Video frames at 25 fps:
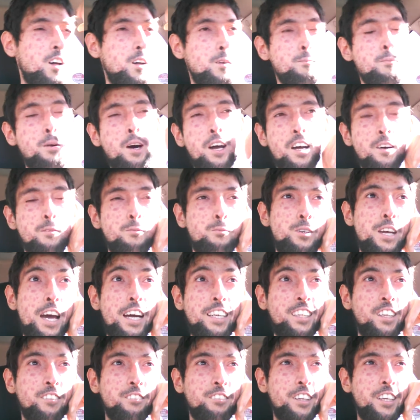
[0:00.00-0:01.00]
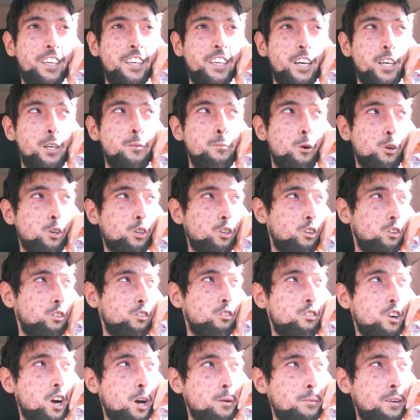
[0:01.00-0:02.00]
But objectively, emotional
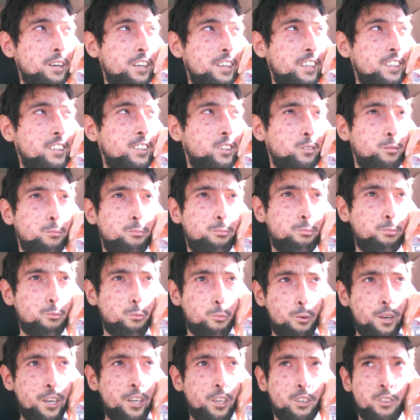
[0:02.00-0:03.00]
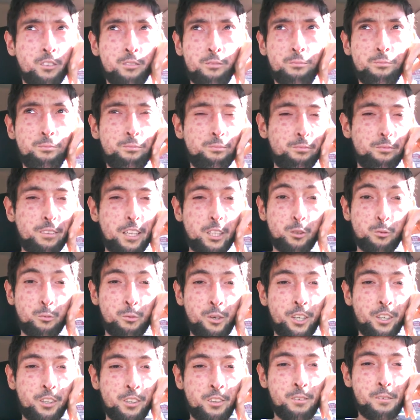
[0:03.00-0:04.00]
trauma is real. That's
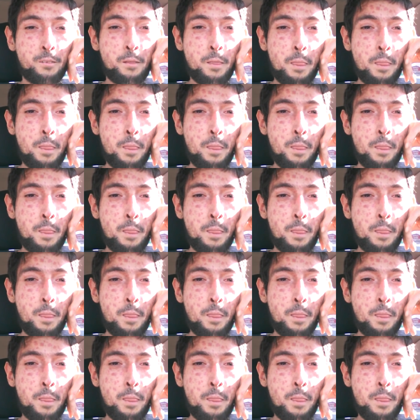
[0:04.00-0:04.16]
real.